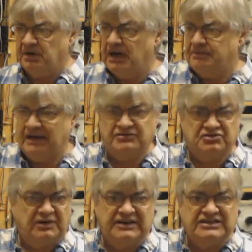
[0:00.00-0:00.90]
by
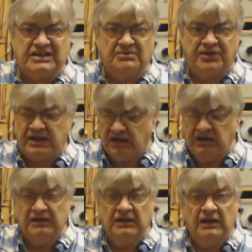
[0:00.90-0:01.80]
about 20 something,
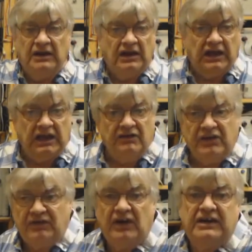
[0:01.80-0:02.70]

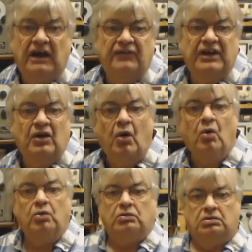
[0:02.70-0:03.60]
even if I covered it
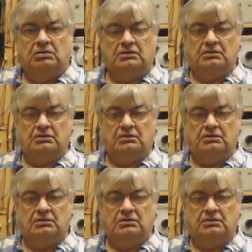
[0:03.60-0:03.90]
all,